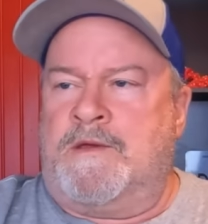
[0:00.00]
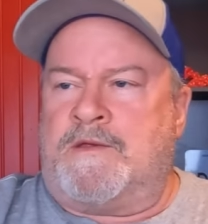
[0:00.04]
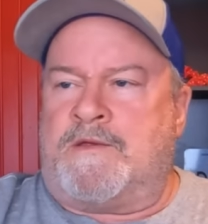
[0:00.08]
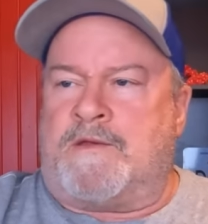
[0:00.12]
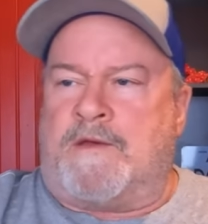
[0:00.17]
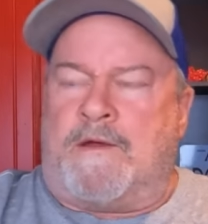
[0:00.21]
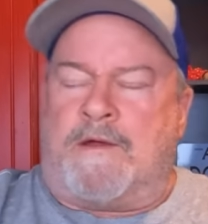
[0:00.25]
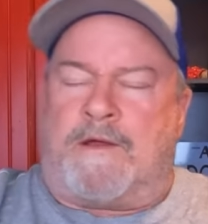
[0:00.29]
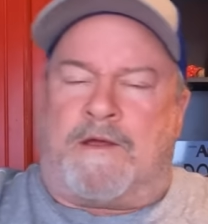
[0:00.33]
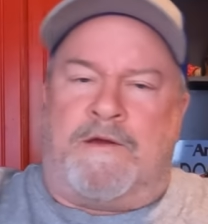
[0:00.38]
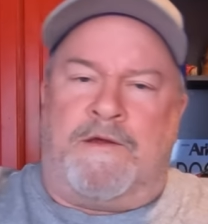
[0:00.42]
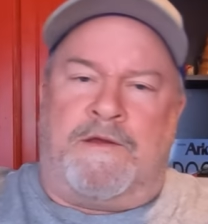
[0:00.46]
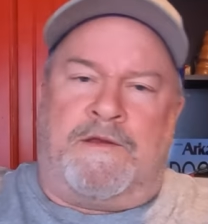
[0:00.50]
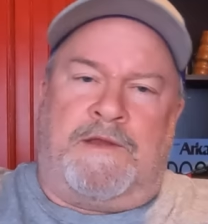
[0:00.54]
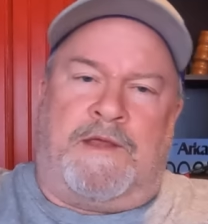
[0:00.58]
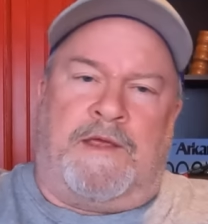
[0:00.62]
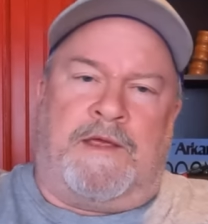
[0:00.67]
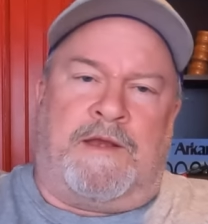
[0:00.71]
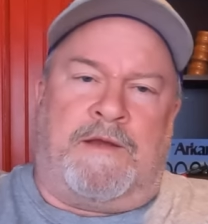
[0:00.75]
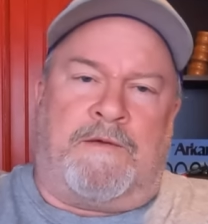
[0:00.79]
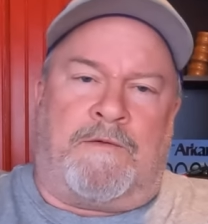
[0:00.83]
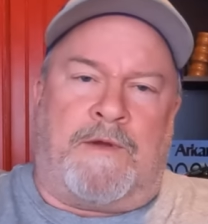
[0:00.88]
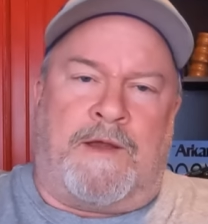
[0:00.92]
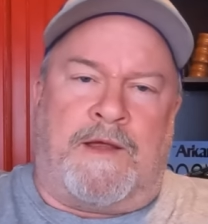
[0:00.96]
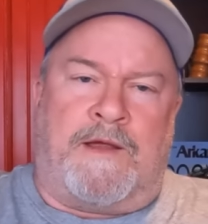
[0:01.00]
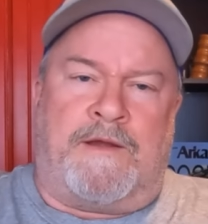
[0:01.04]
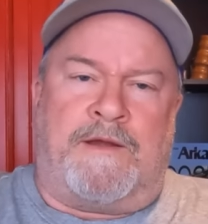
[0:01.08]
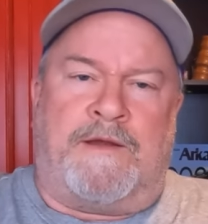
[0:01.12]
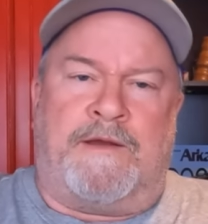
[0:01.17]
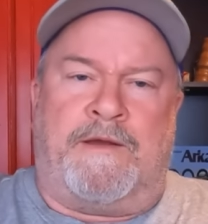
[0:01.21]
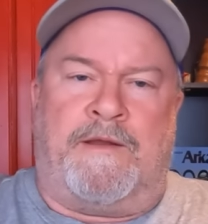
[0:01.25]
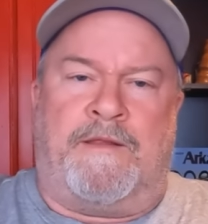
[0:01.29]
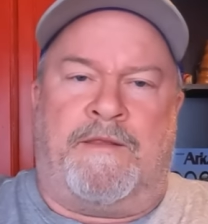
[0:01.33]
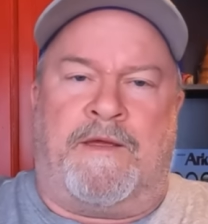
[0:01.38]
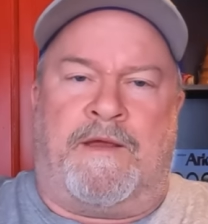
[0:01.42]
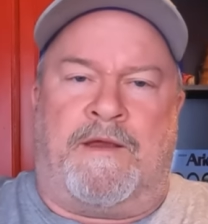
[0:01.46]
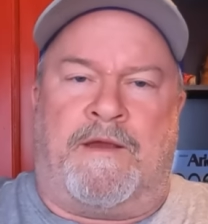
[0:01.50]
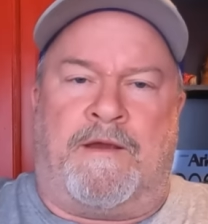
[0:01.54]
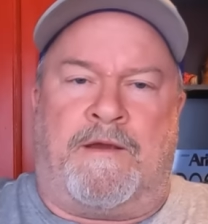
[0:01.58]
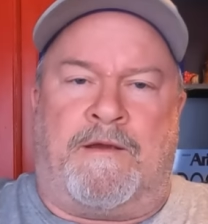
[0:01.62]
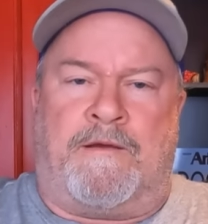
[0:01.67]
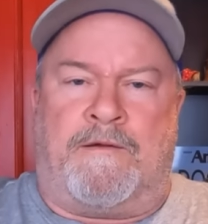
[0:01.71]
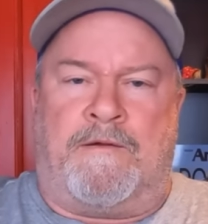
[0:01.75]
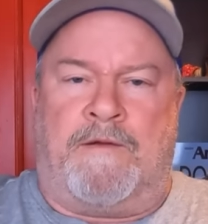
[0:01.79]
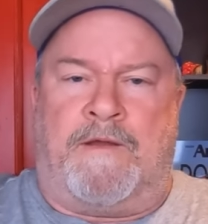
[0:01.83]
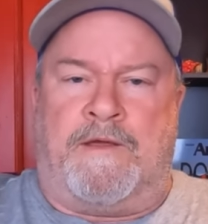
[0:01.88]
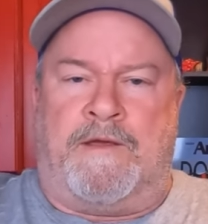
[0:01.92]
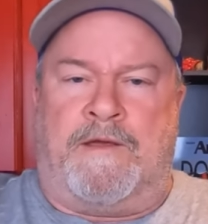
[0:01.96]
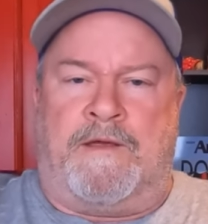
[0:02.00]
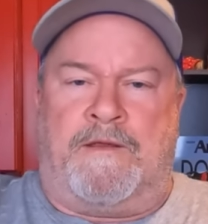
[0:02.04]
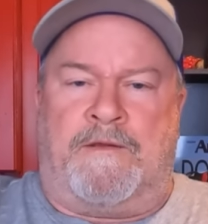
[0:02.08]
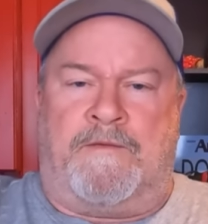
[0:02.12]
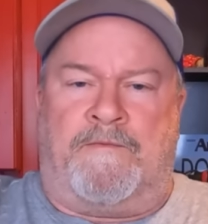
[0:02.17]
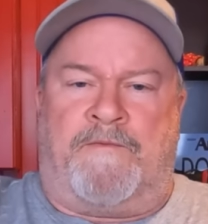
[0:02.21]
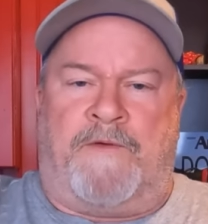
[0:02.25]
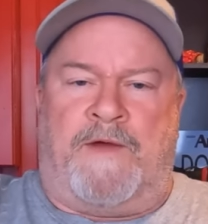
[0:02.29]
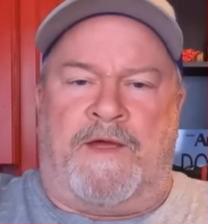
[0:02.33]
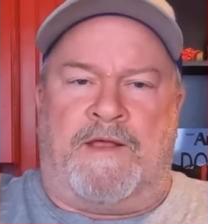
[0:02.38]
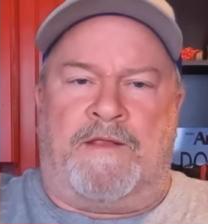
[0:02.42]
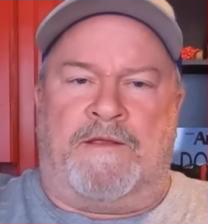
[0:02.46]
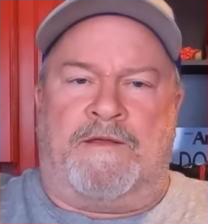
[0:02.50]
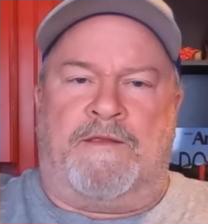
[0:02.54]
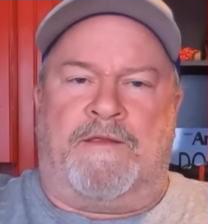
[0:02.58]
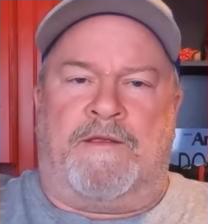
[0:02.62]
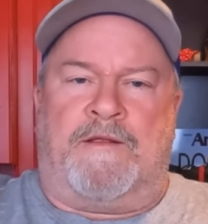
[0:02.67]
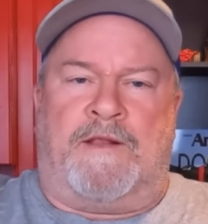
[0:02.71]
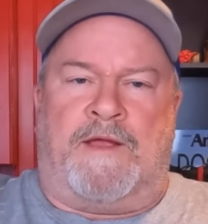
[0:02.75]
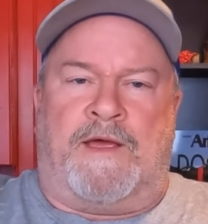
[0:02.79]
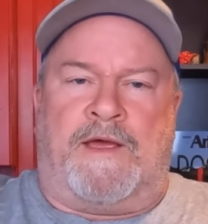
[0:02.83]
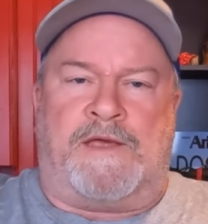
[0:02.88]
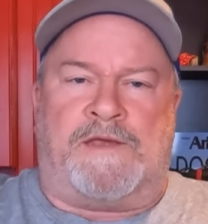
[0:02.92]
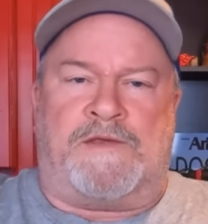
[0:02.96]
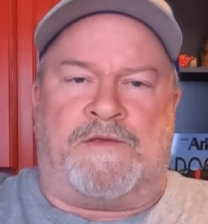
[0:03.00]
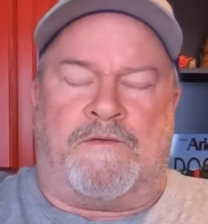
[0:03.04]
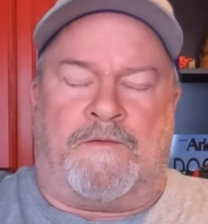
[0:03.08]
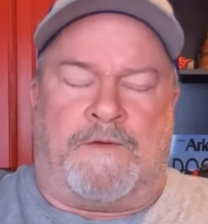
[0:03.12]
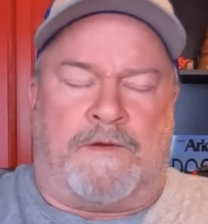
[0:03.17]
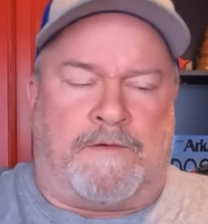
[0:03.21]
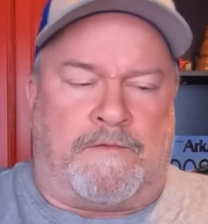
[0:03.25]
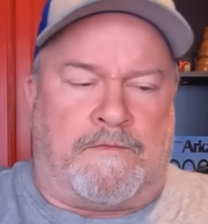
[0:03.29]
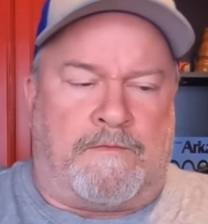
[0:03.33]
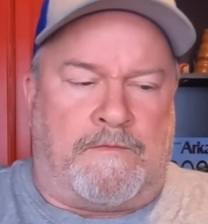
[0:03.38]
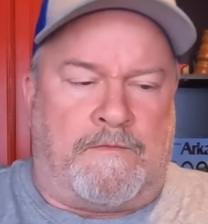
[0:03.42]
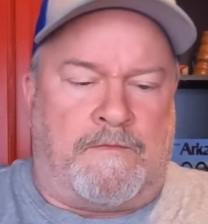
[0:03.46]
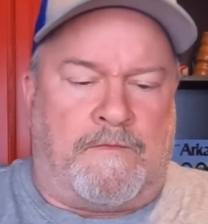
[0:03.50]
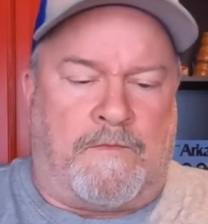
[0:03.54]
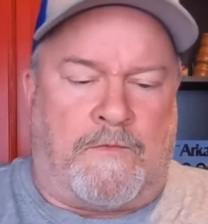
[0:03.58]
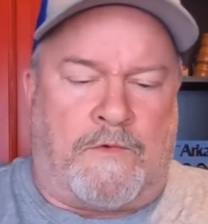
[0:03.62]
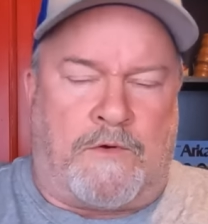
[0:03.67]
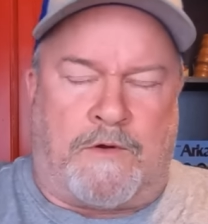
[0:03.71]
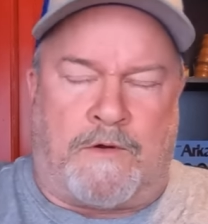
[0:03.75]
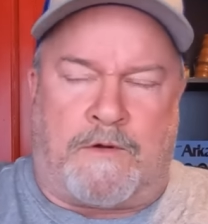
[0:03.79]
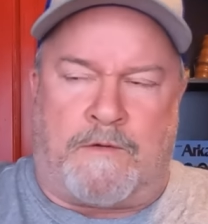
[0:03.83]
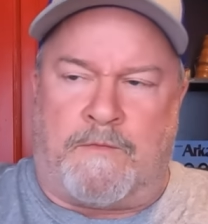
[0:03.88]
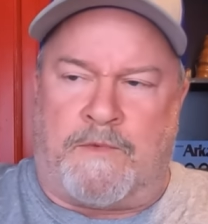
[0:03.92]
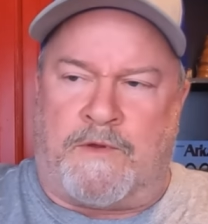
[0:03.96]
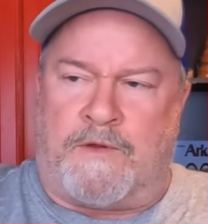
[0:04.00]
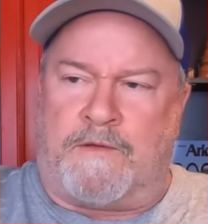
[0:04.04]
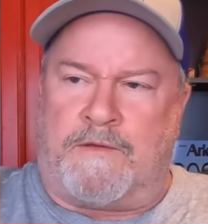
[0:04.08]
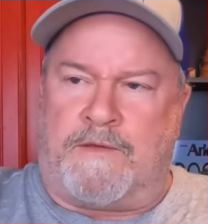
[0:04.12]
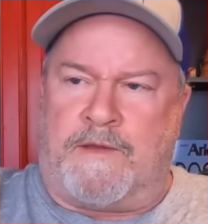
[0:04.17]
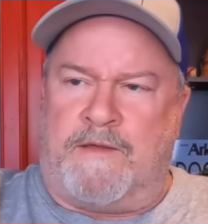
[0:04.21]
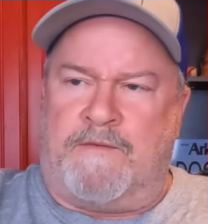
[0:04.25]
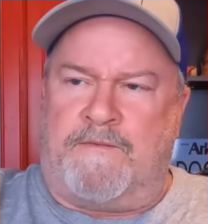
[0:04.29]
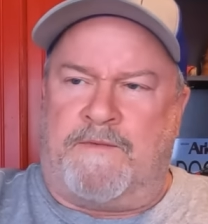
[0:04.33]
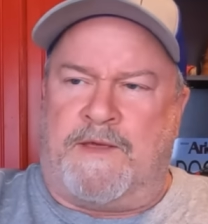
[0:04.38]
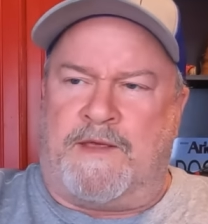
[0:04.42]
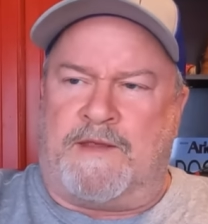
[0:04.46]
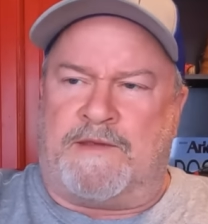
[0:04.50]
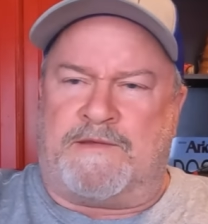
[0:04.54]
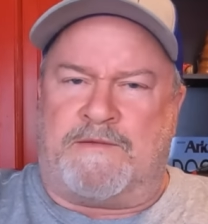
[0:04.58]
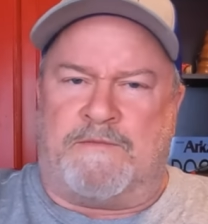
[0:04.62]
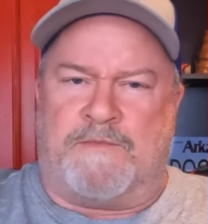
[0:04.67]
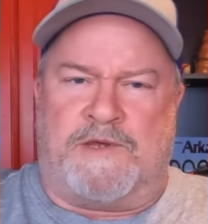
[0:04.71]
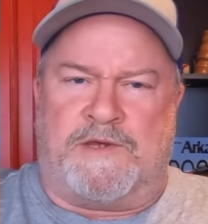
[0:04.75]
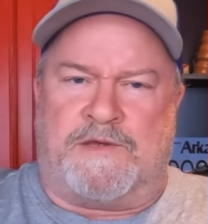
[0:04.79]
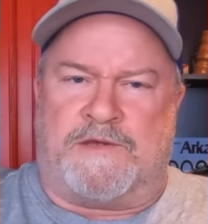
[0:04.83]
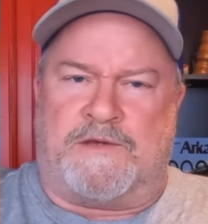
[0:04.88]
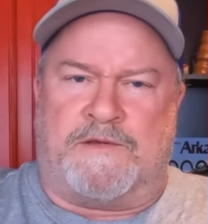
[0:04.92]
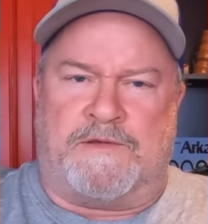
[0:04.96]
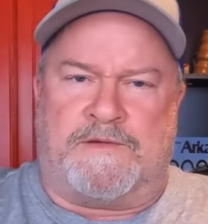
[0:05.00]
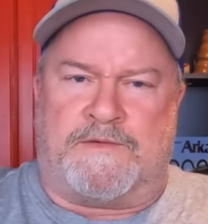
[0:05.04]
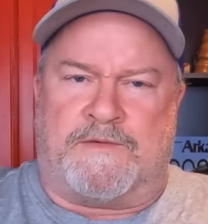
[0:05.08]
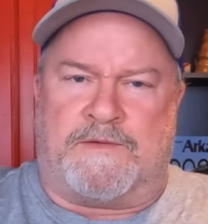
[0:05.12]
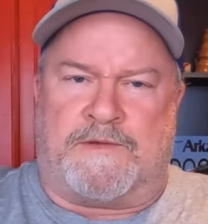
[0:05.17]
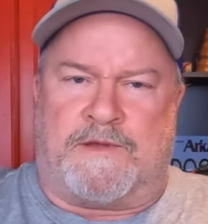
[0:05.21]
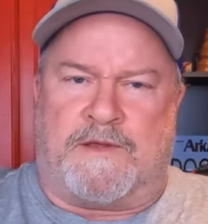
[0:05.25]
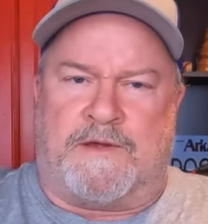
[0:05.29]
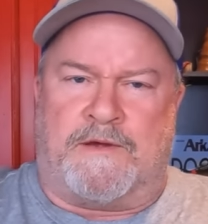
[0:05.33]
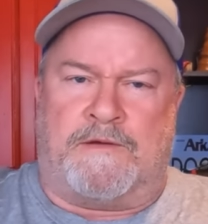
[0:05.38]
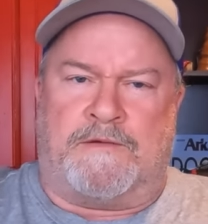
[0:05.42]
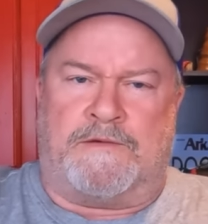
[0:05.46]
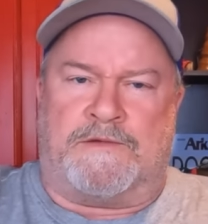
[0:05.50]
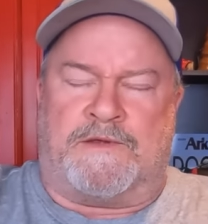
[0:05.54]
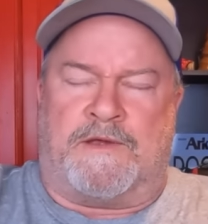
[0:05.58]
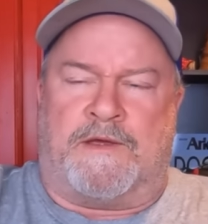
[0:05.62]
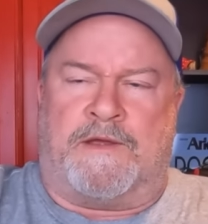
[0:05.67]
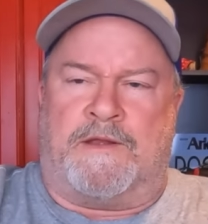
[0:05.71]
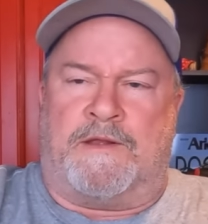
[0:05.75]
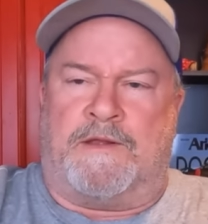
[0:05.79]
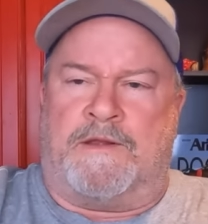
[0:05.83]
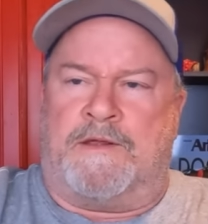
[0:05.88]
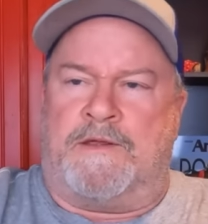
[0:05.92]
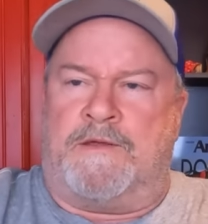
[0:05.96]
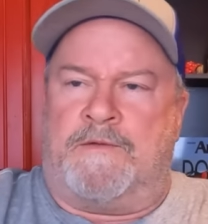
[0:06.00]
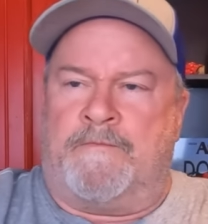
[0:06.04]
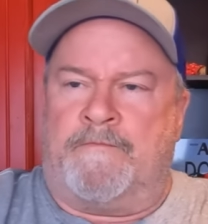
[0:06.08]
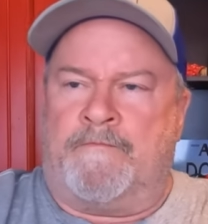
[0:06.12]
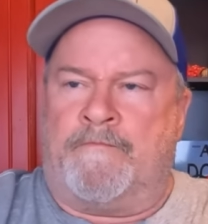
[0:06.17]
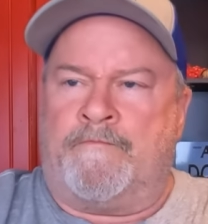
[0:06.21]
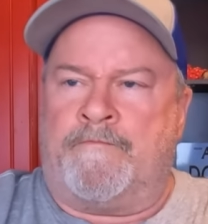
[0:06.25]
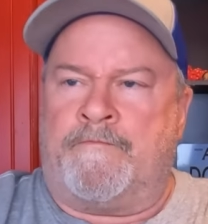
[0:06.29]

So I couldn't get around into there, and finally the last one worked, but they've had some issues with those lately.